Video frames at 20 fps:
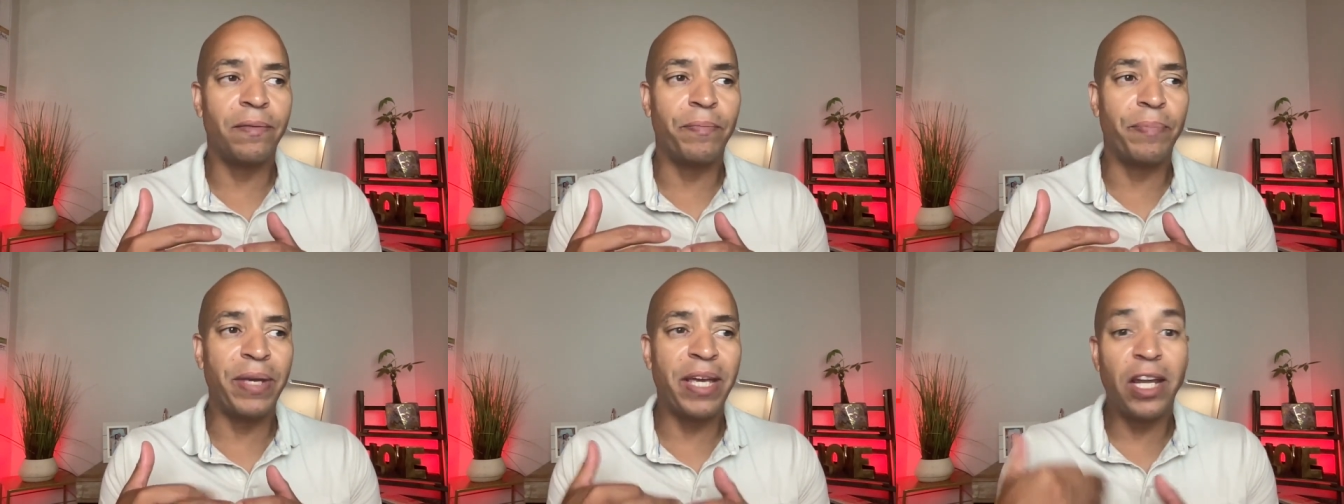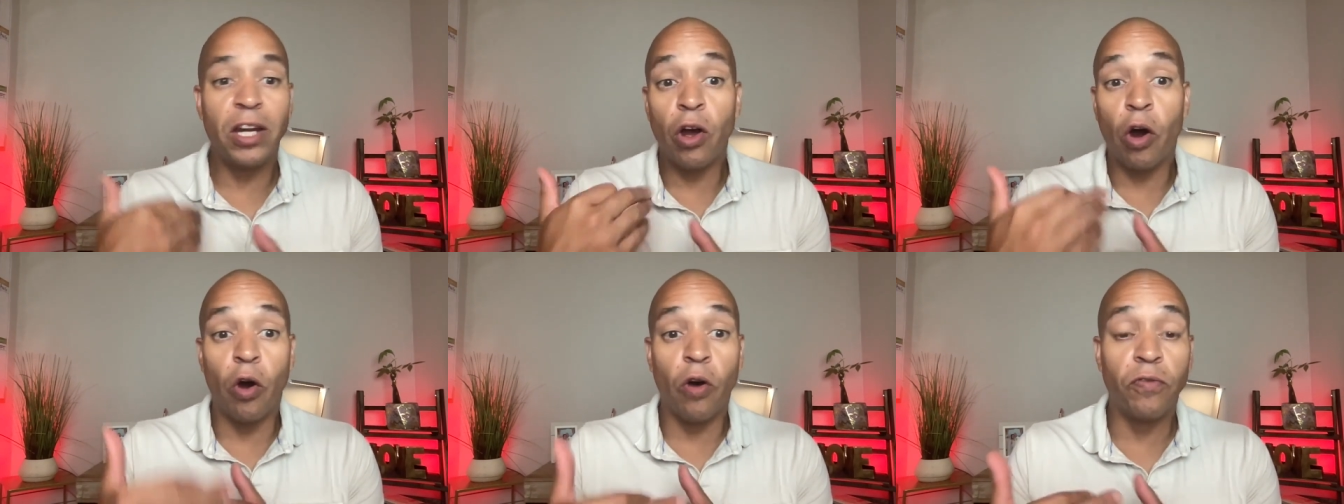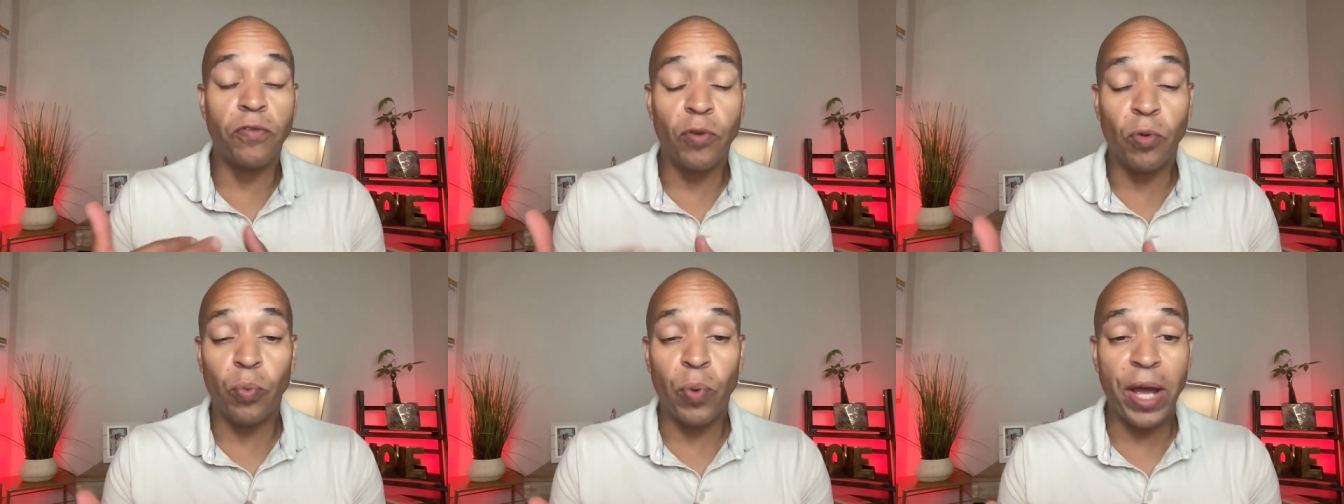being
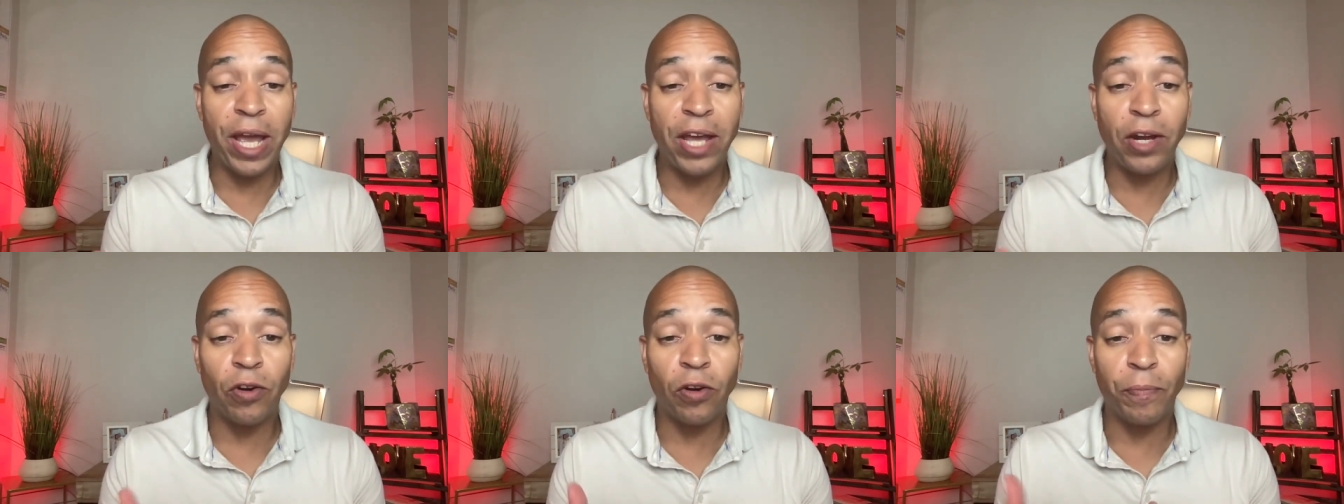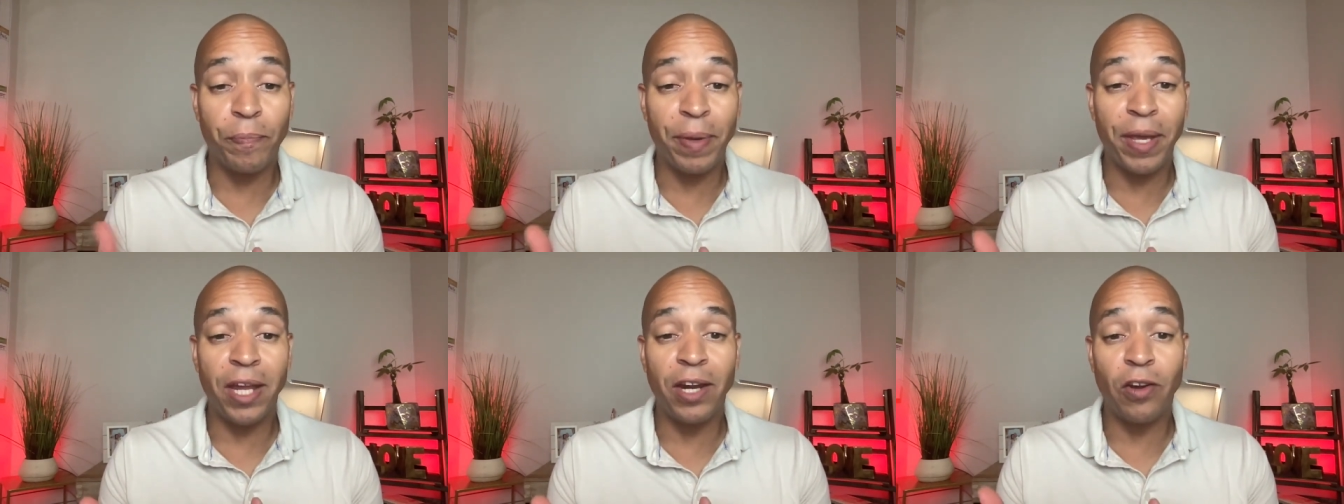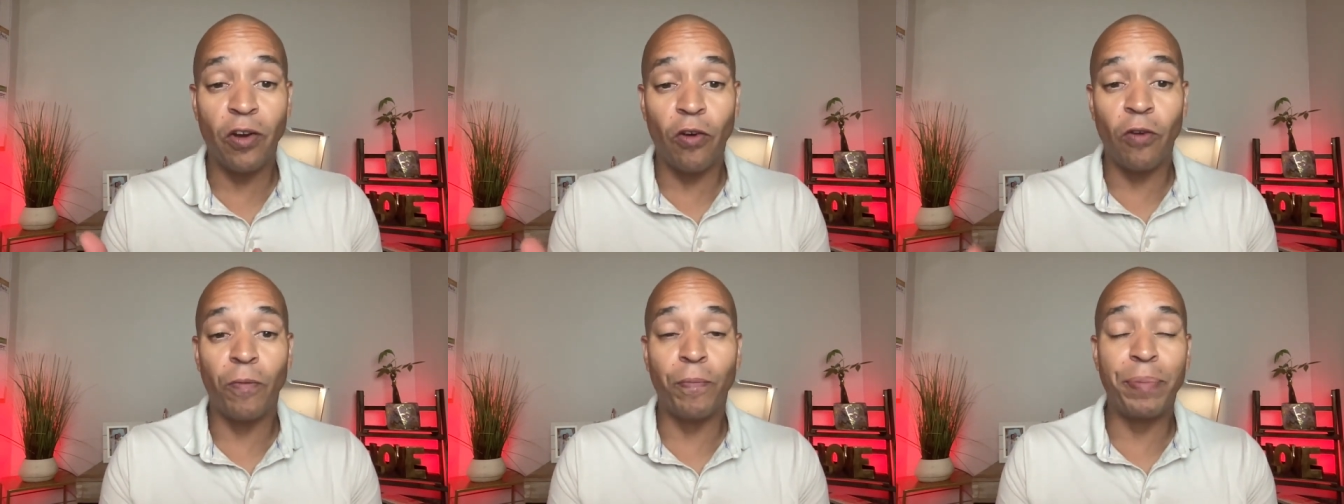overweight or
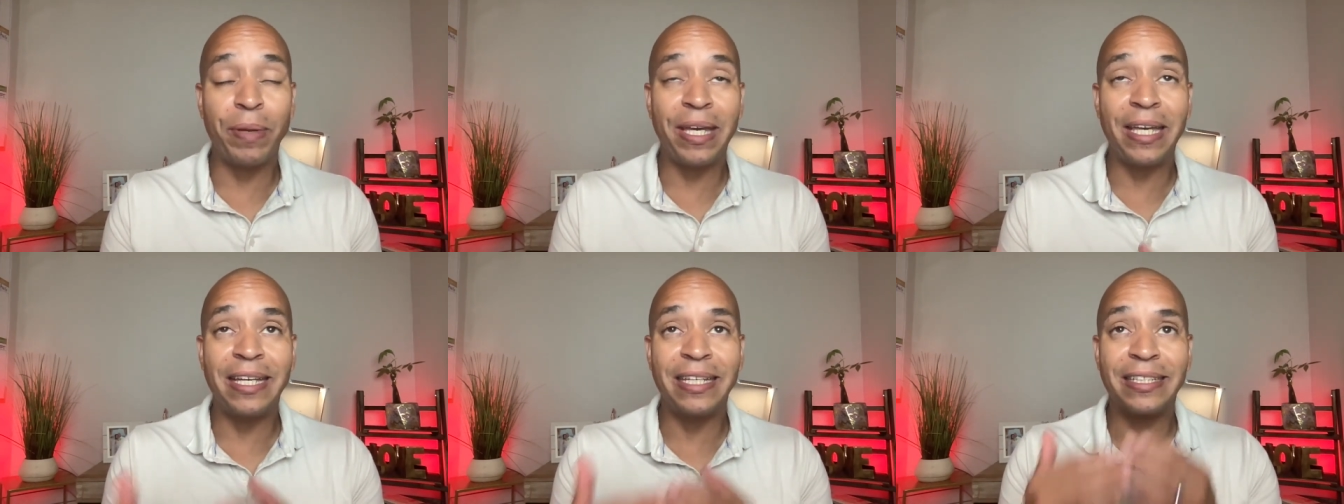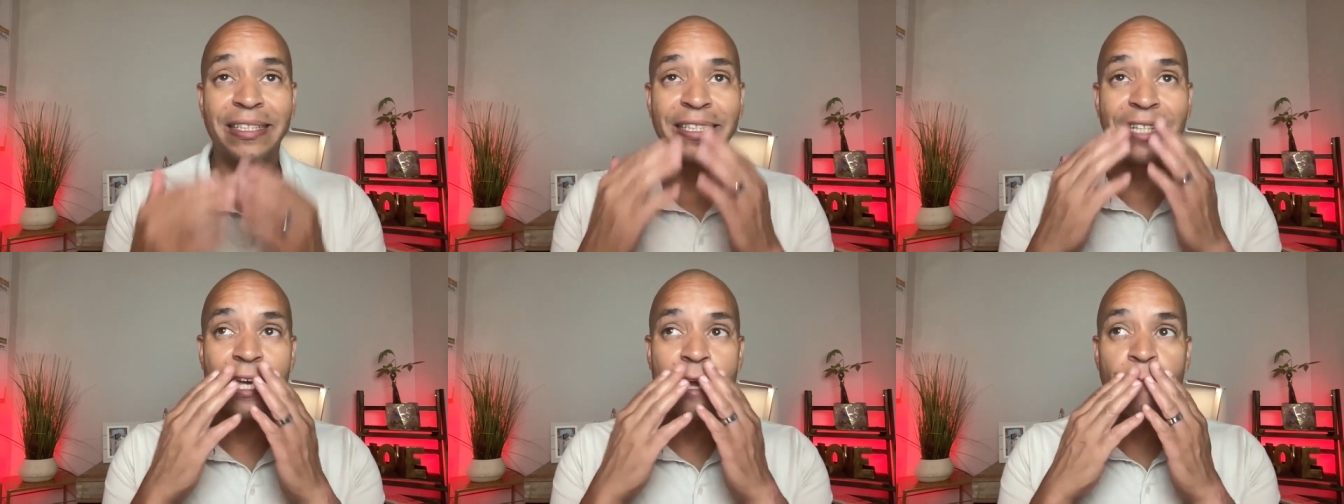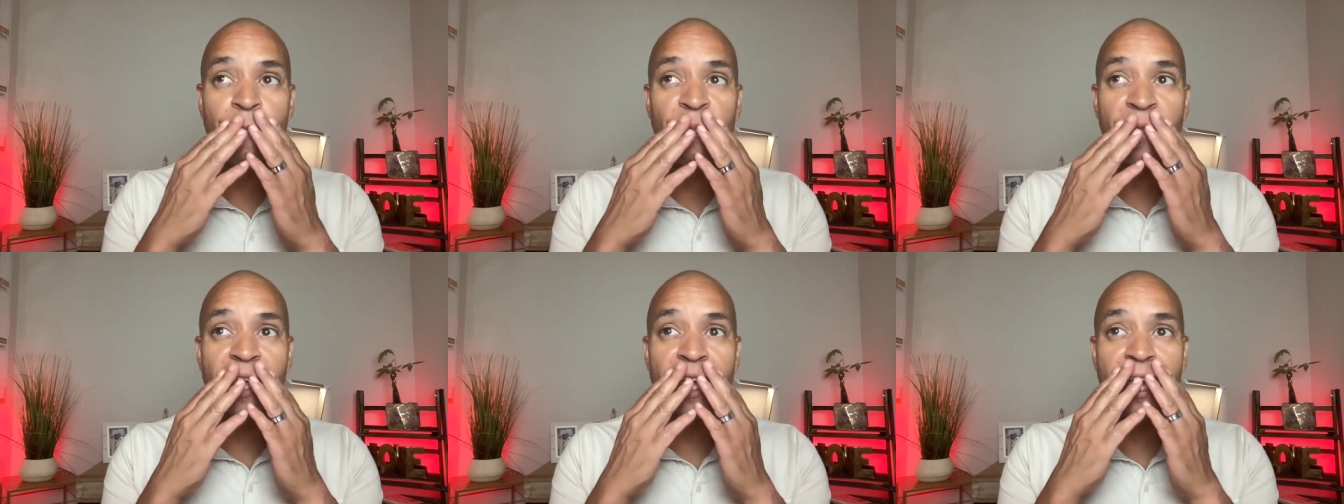being obese
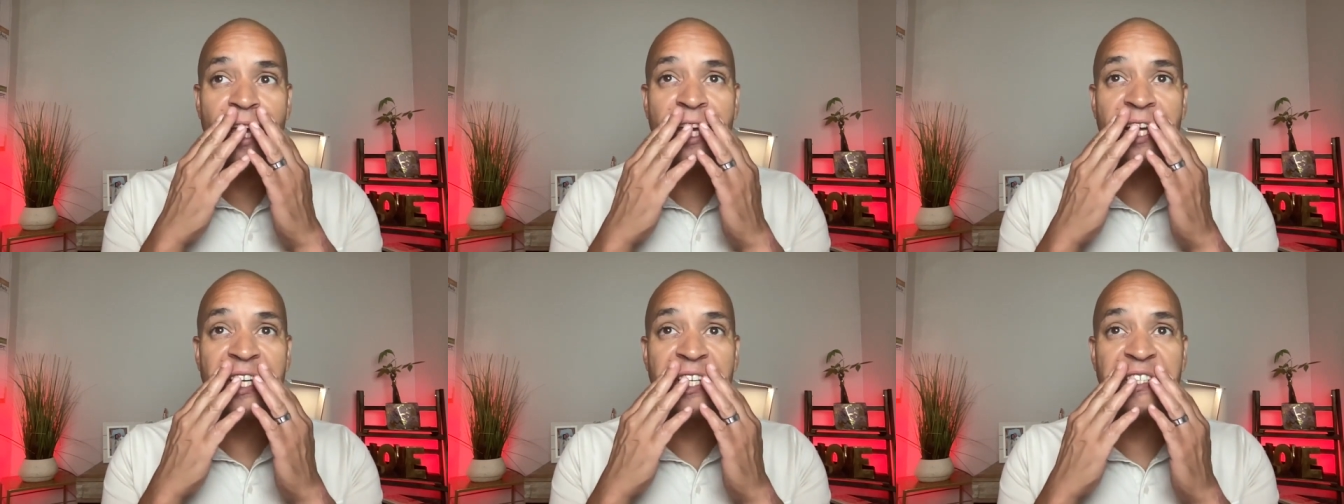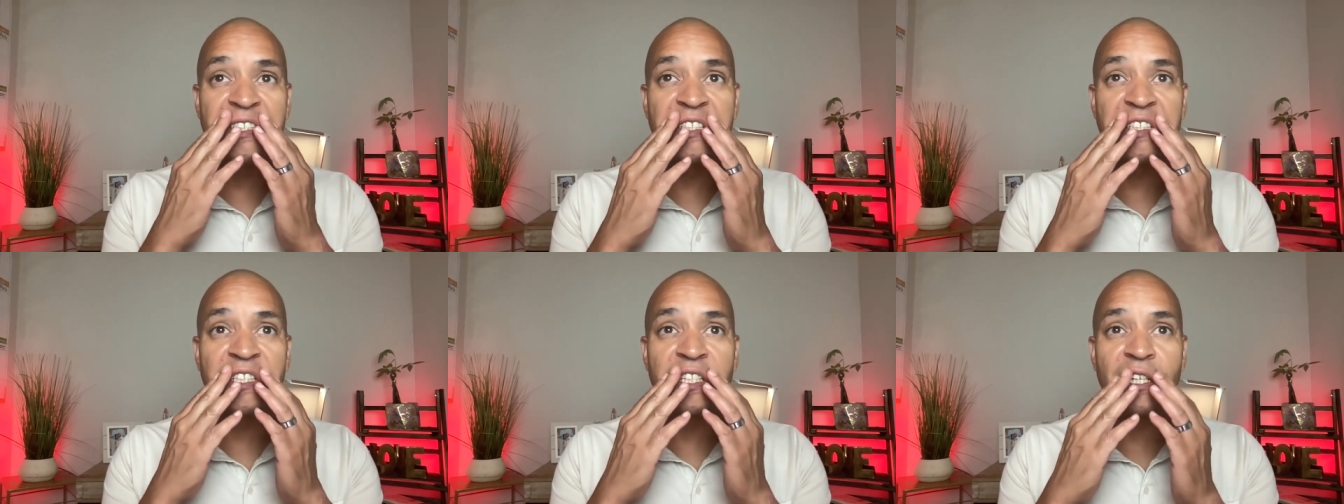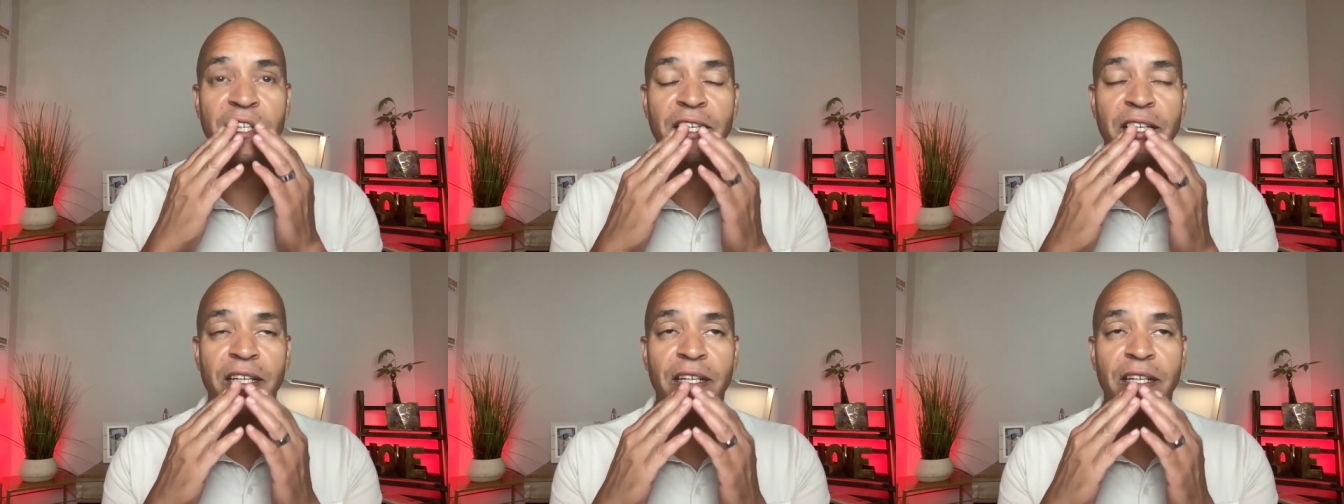is